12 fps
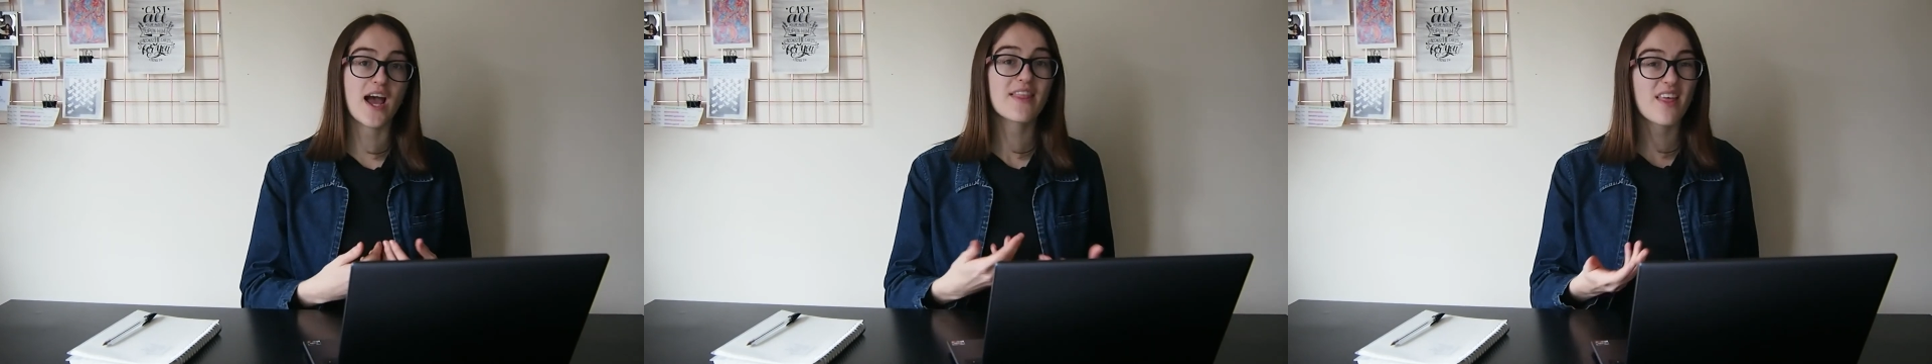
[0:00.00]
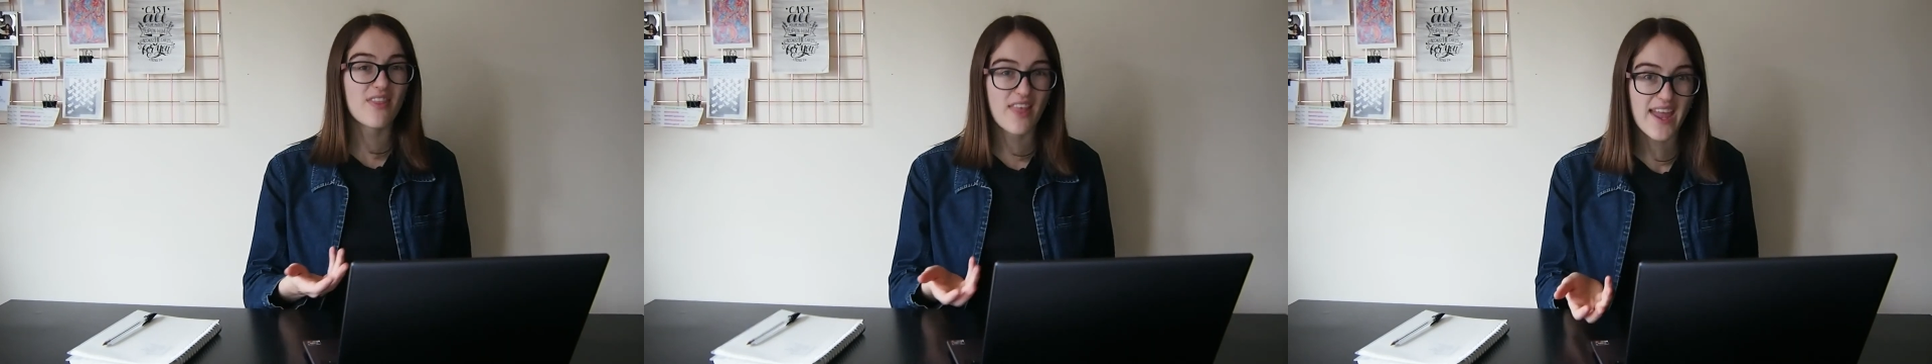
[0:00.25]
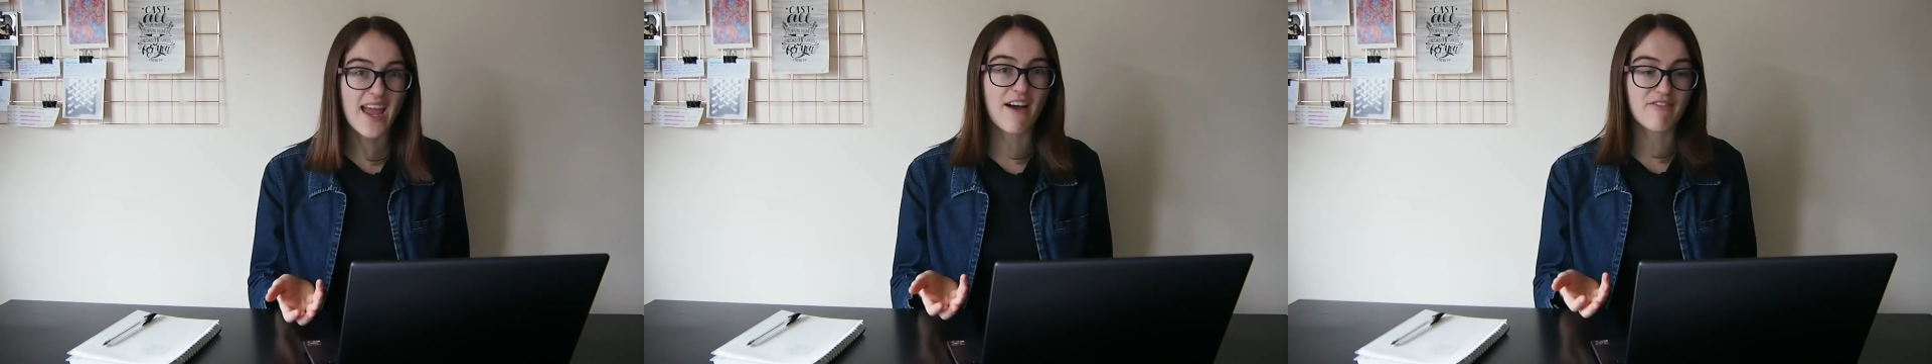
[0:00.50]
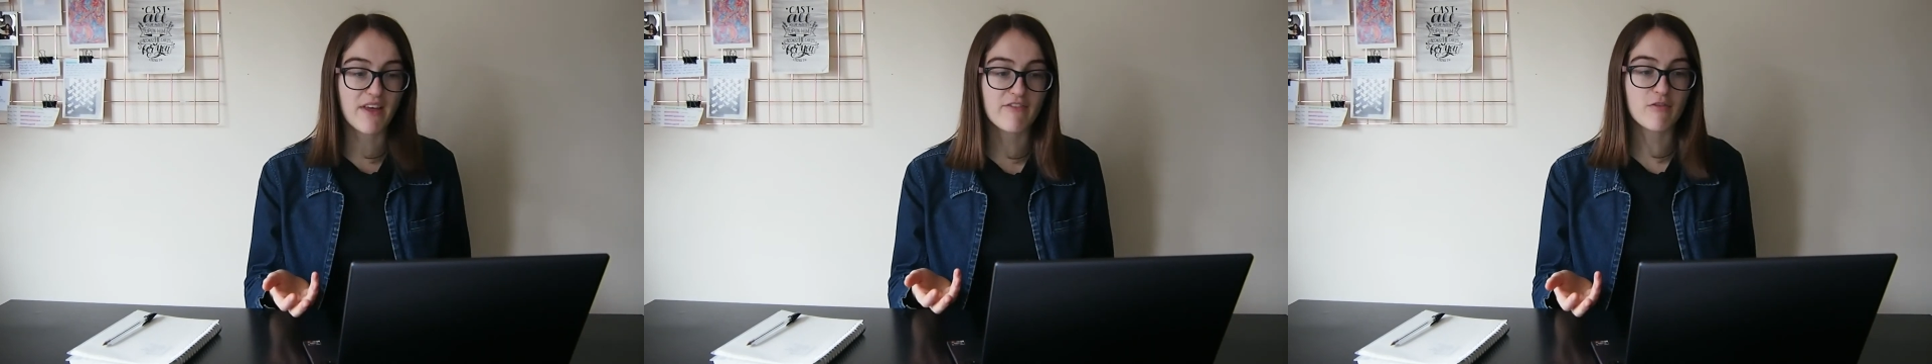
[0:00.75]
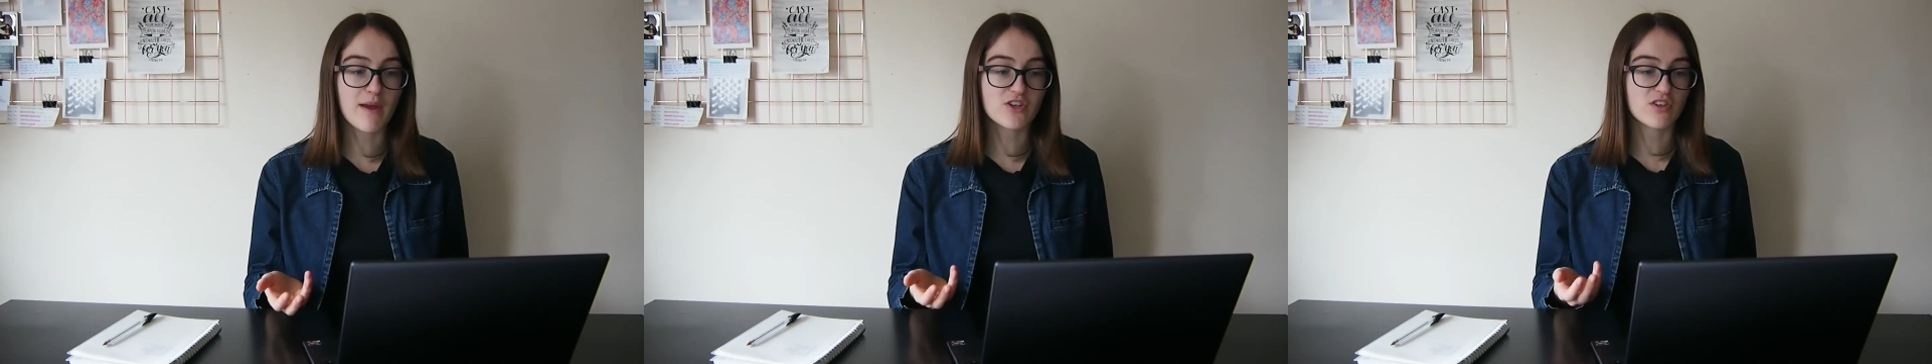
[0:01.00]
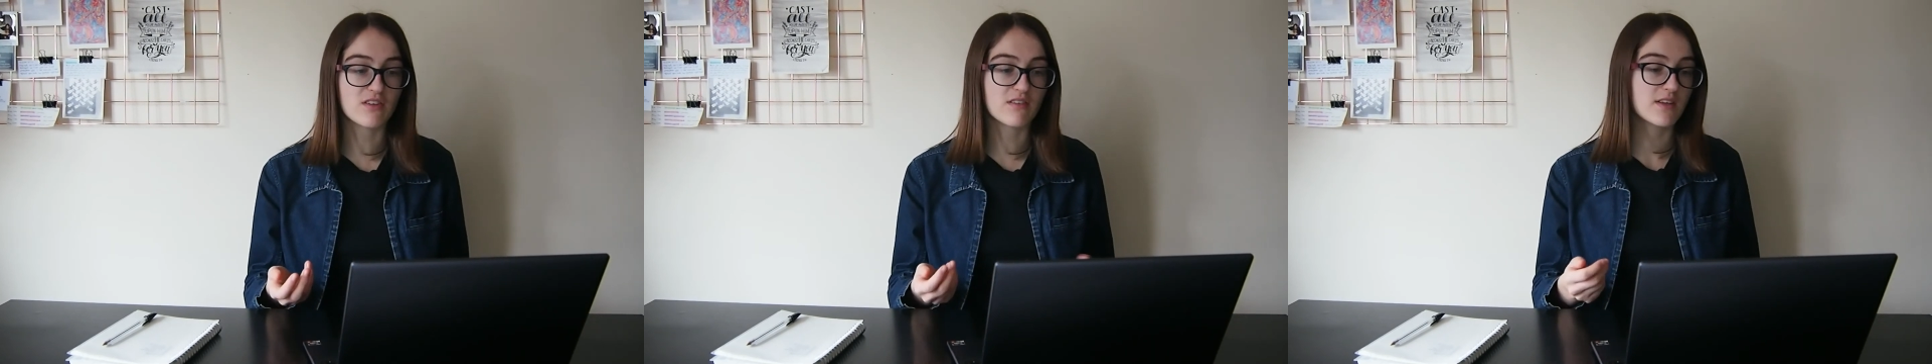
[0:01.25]
and that they have that
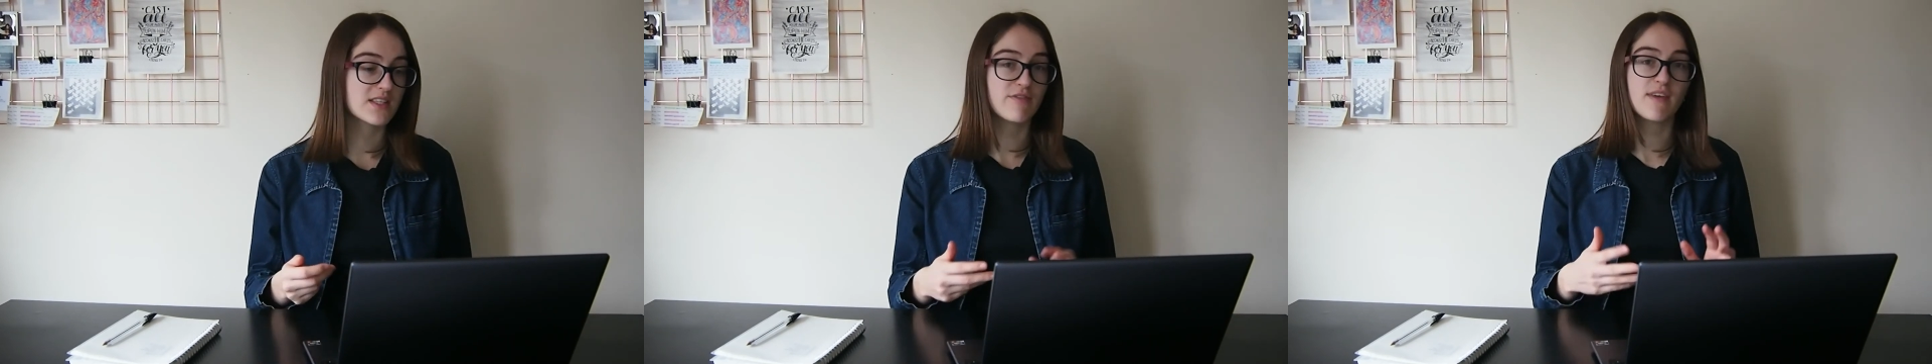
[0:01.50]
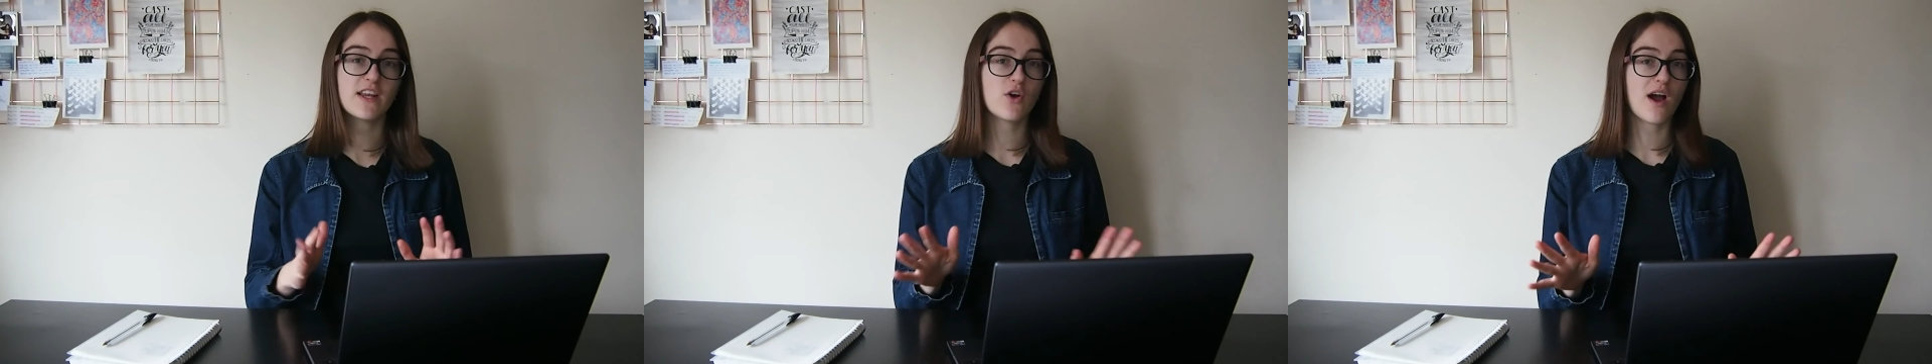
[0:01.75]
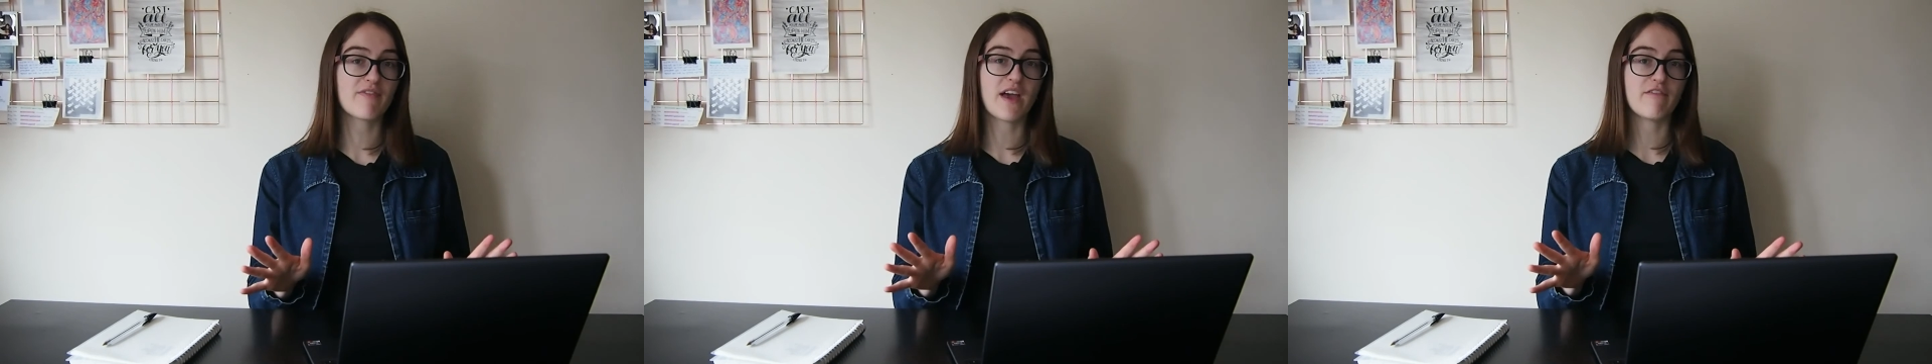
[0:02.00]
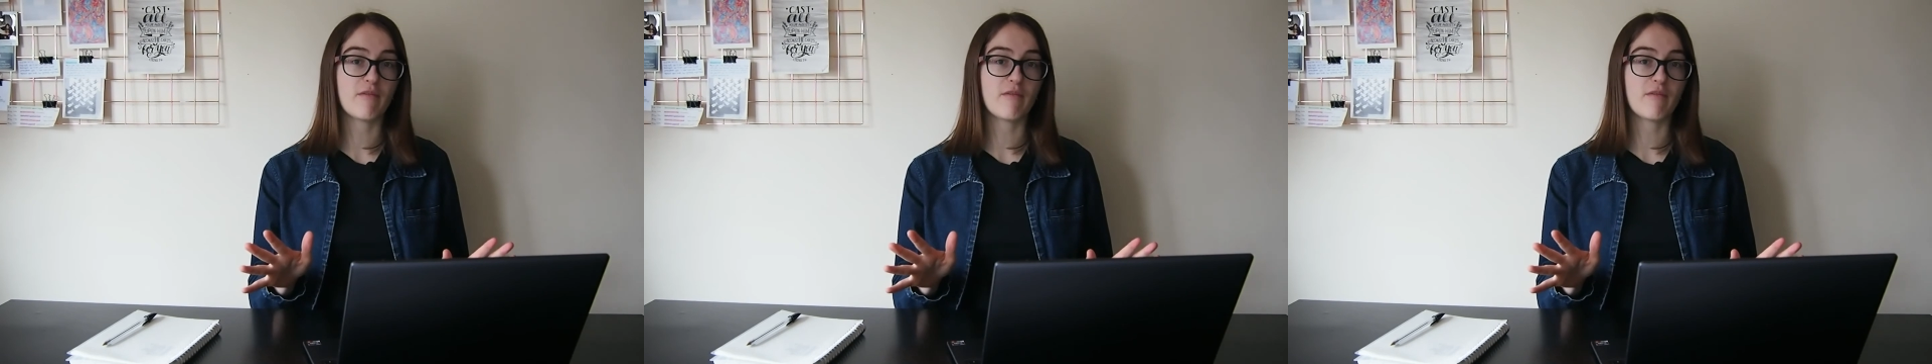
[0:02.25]
information, because if they don't have that